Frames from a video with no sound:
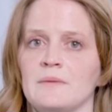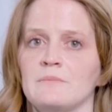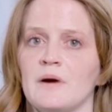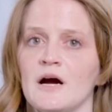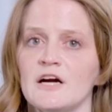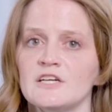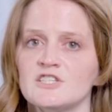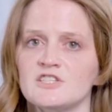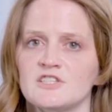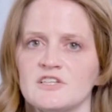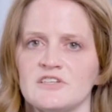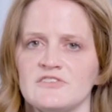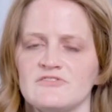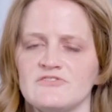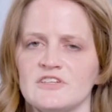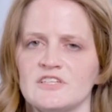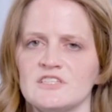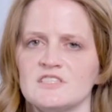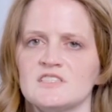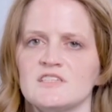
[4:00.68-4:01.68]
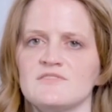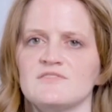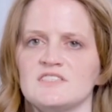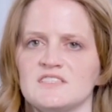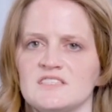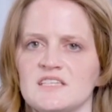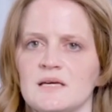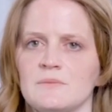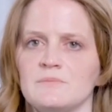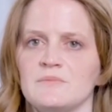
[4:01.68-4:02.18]
by March 31st of the
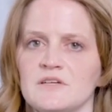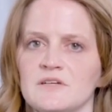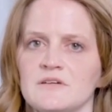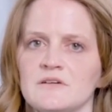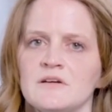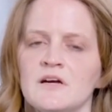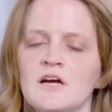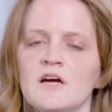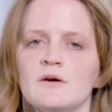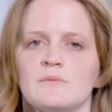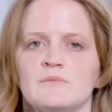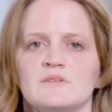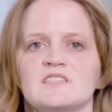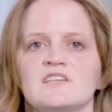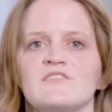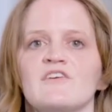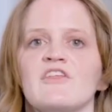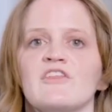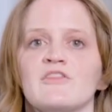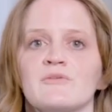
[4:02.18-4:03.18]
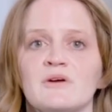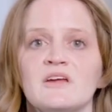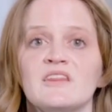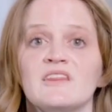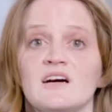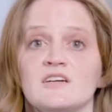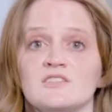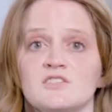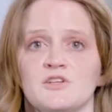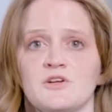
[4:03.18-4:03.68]
same year receive a
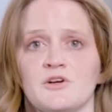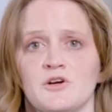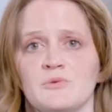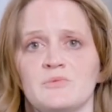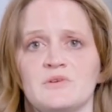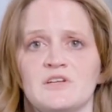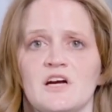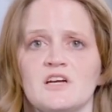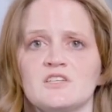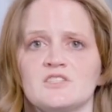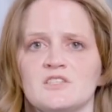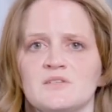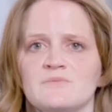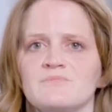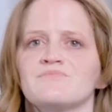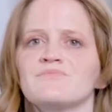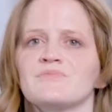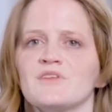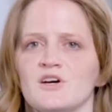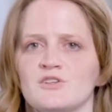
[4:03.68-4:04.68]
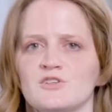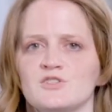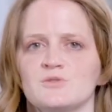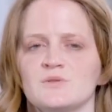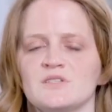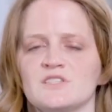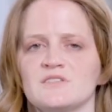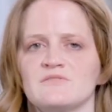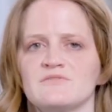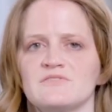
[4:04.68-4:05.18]
3,000 euro reduction on the
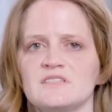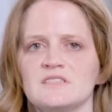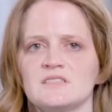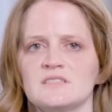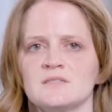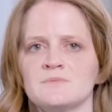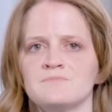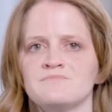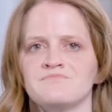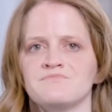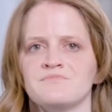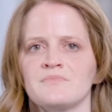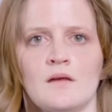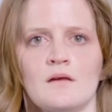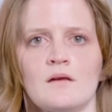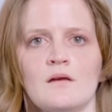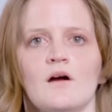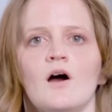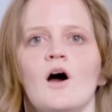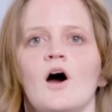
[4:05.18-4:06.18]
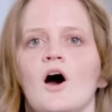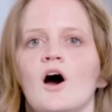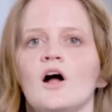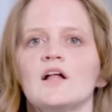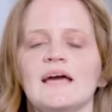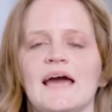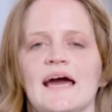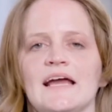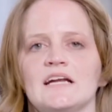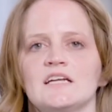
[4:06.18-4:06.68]
tuition fees.
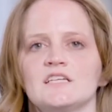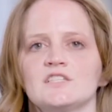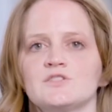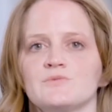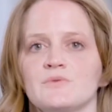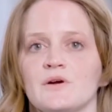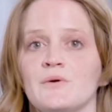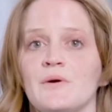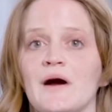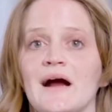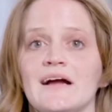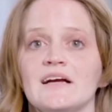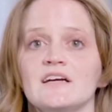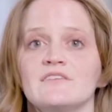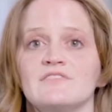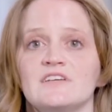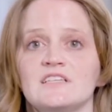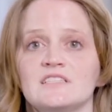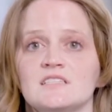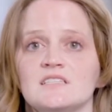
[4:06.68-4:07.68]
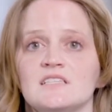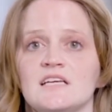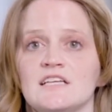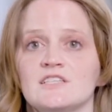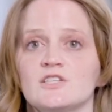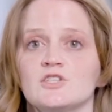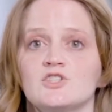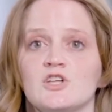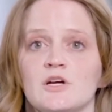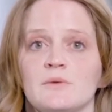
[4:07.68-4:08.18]
All candidates requiring a visa to
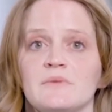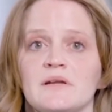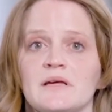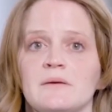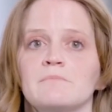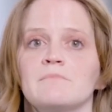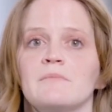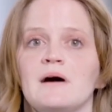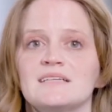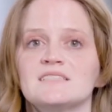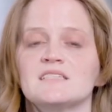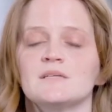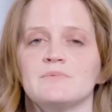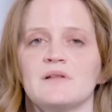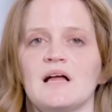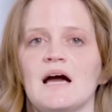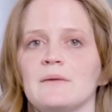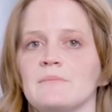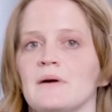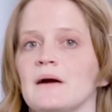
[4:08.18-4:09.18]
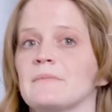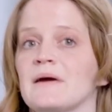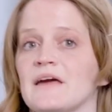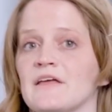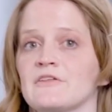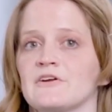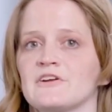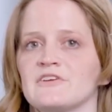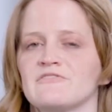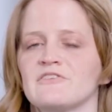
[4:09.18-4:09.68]
enter Germany must apply by
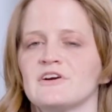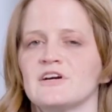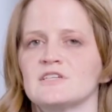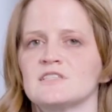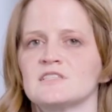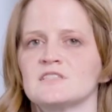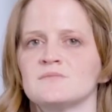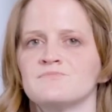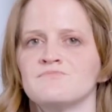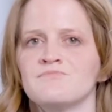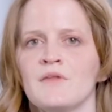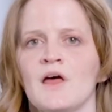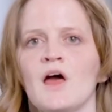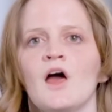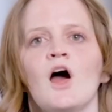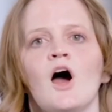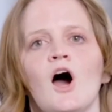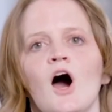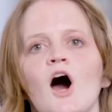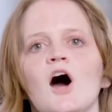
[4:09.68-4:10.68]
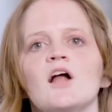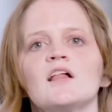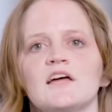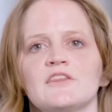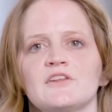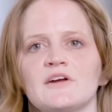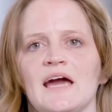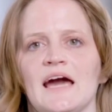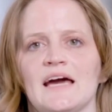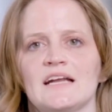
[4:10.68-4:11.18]
May 31st. All
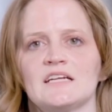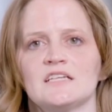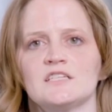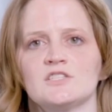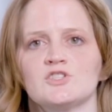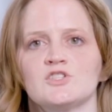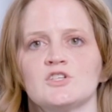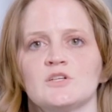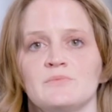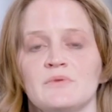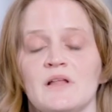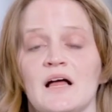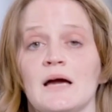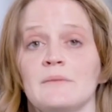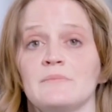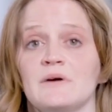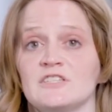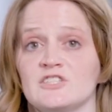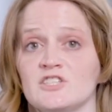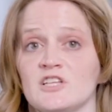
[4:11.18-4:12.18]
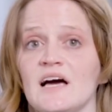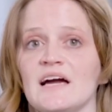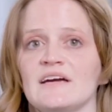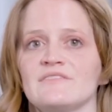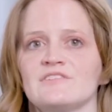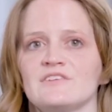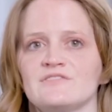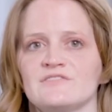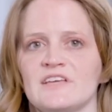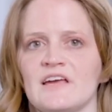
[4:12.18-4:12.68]
other candidates should apply by
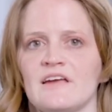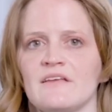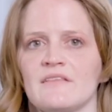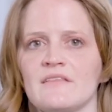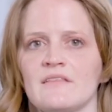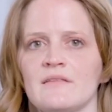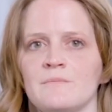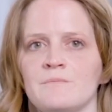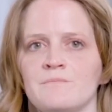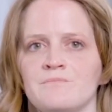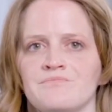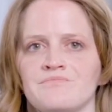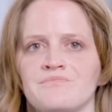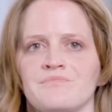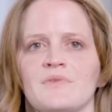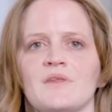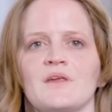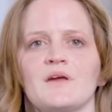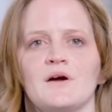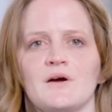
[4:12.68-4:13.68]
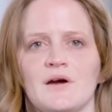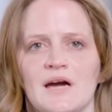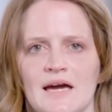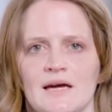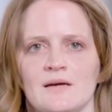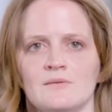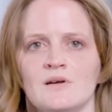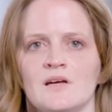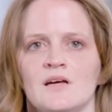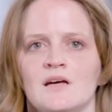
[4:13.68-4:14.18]
July 15th.
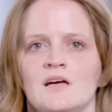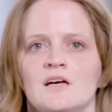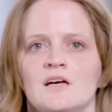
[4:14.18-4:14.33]
Okay,